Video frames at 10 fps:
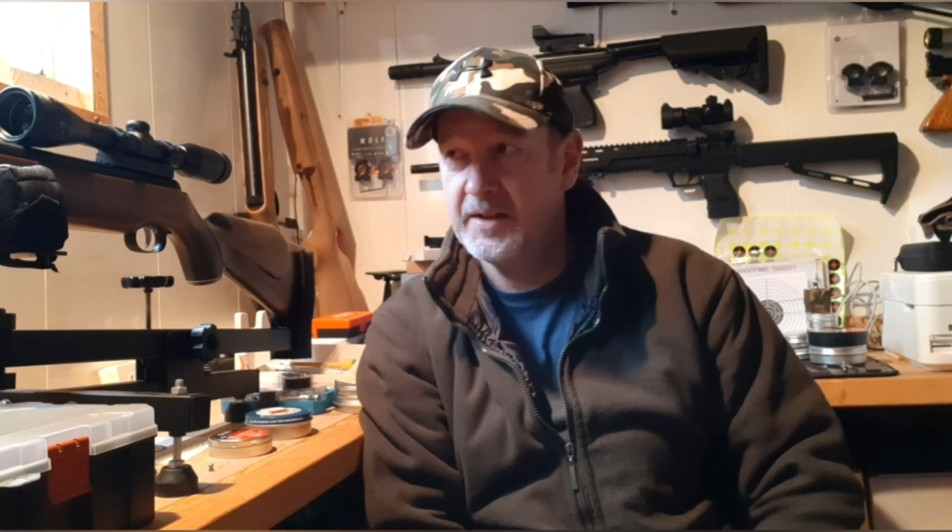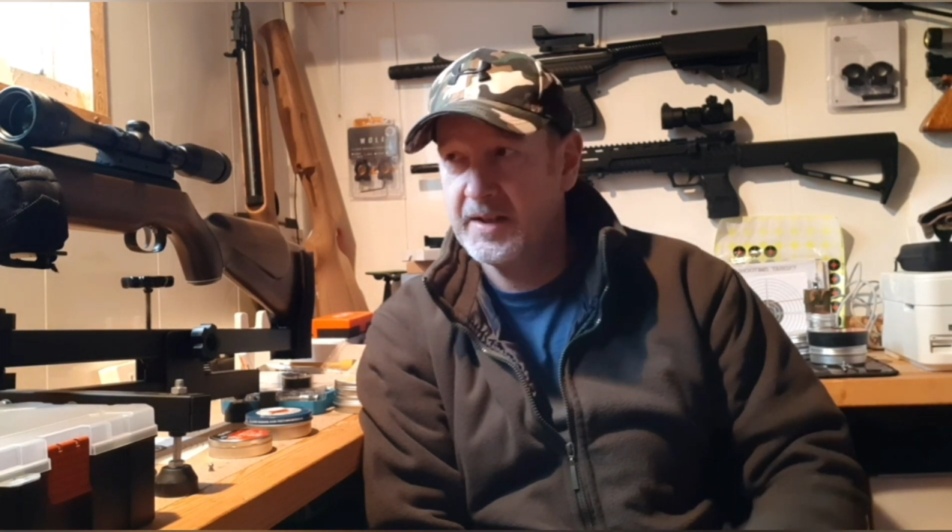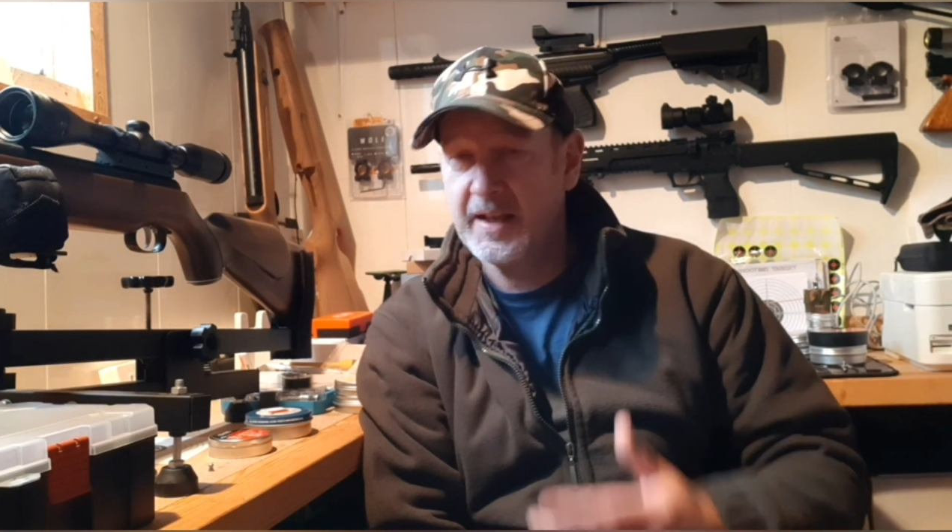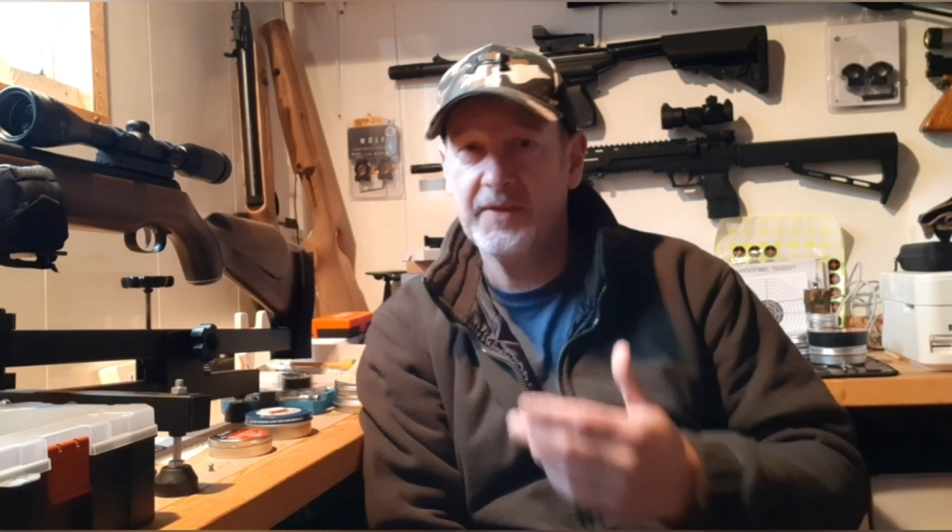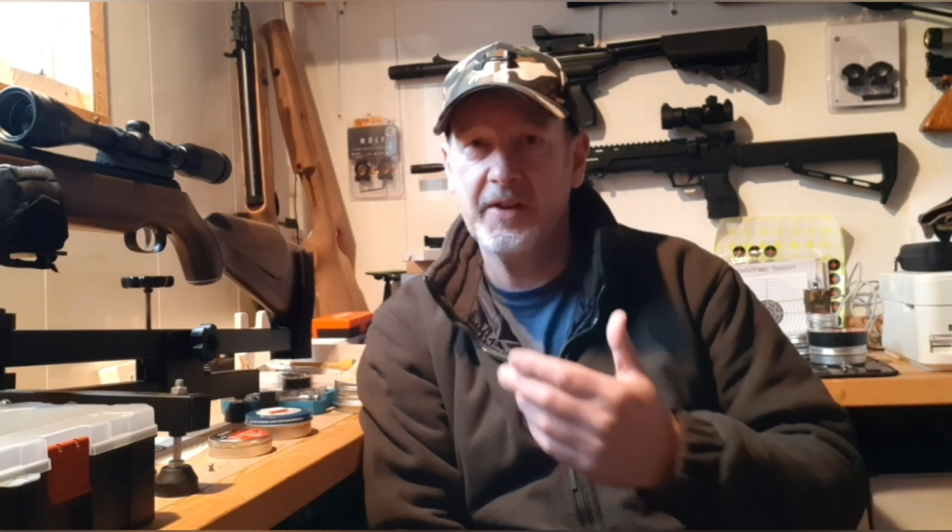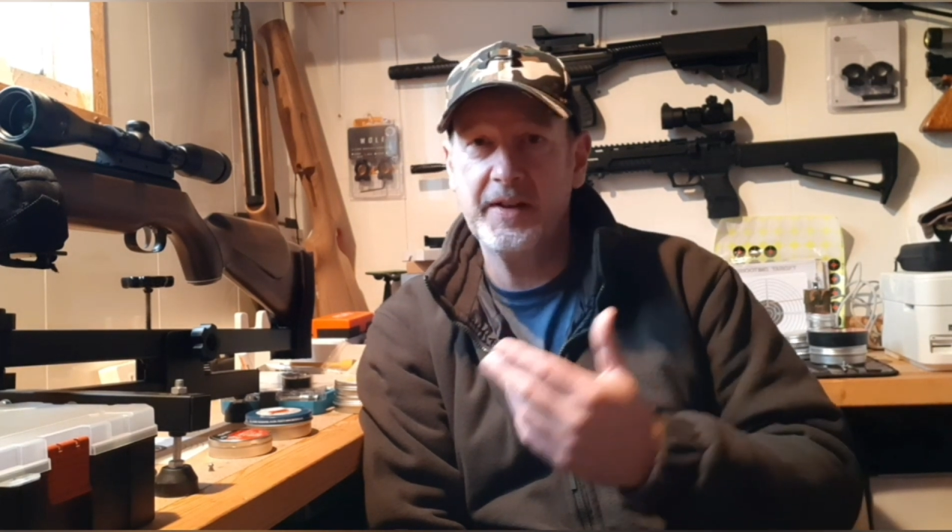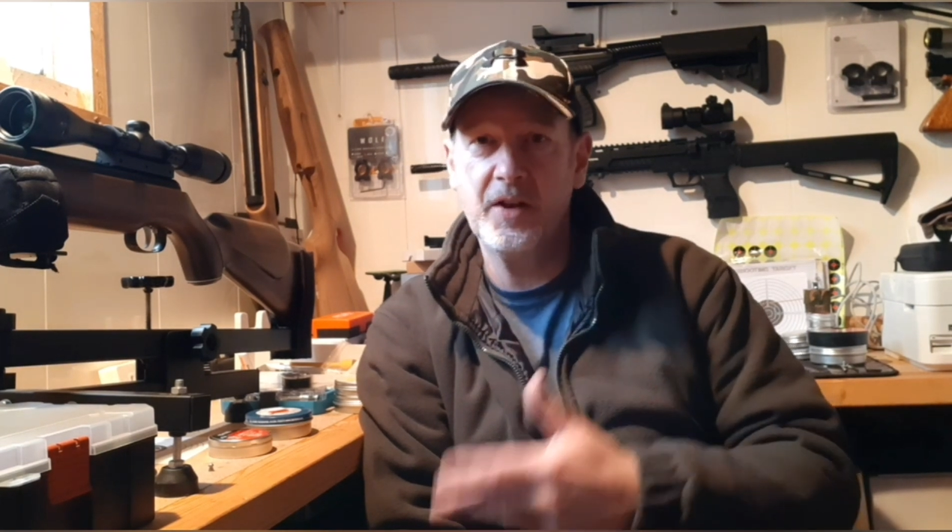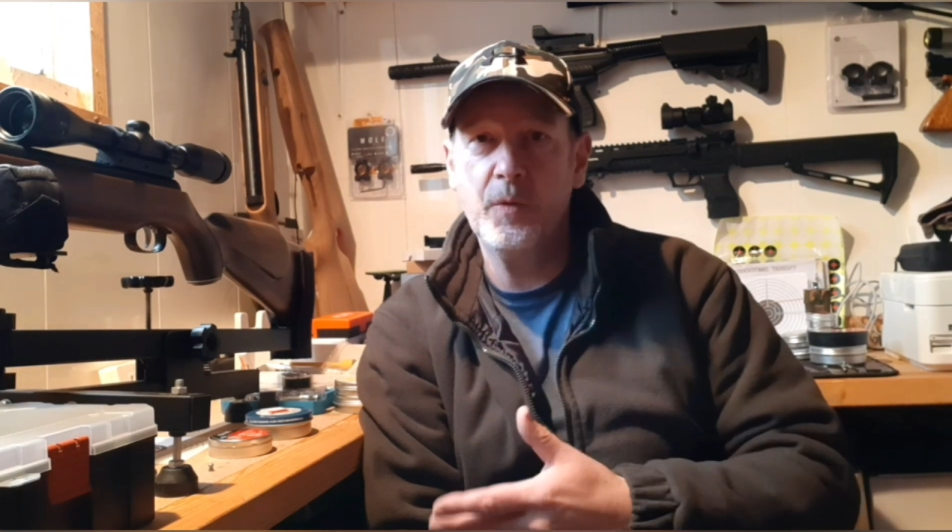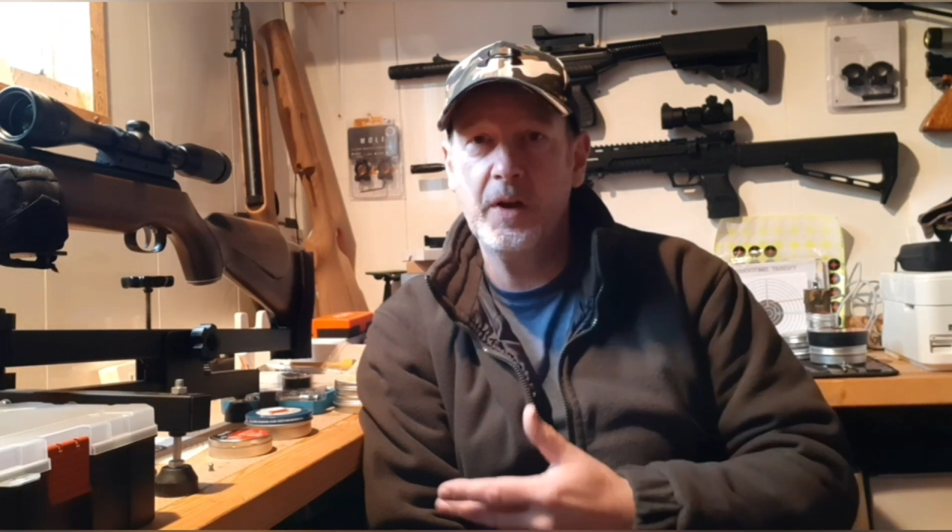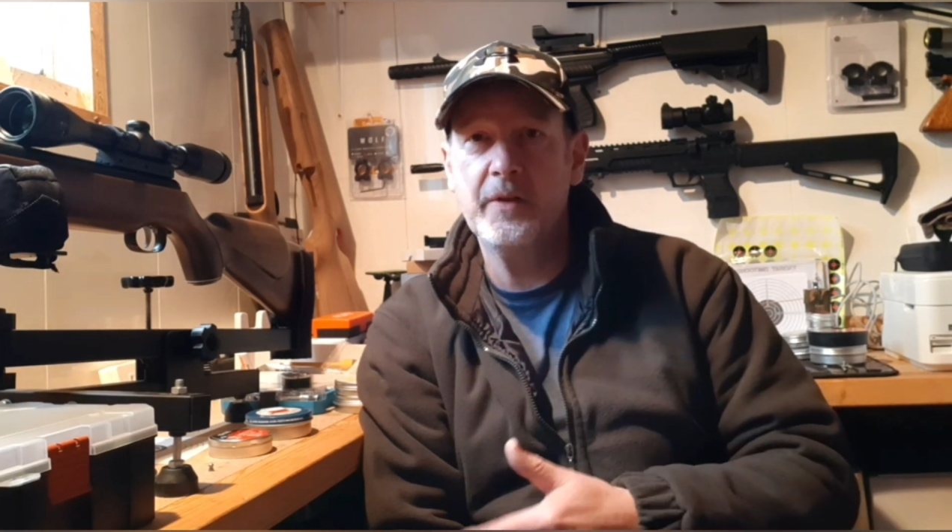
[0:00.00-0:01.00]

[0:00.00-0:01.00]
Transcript: a gun that I know well.